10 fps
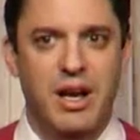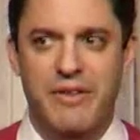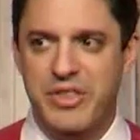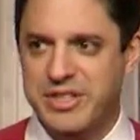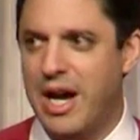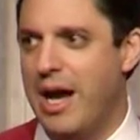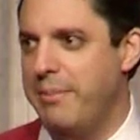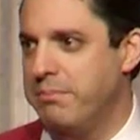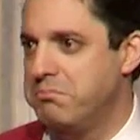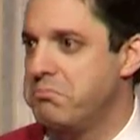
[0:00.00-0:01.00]
of the time.
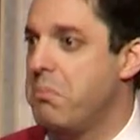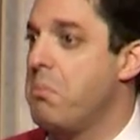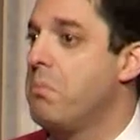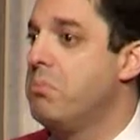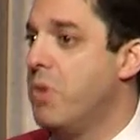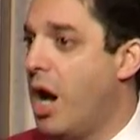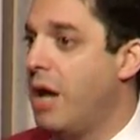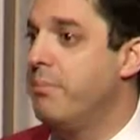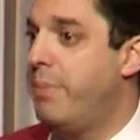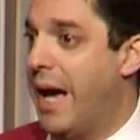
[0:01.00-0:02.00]

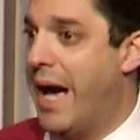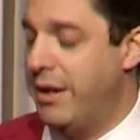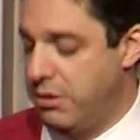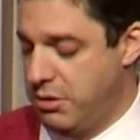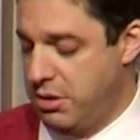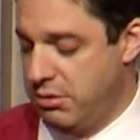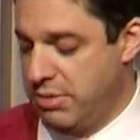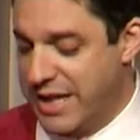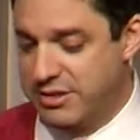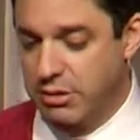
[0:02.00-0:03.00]
Not bad.
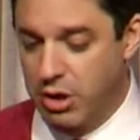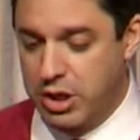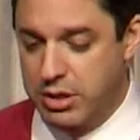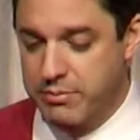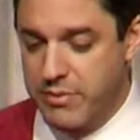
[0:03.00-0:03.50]
Let's look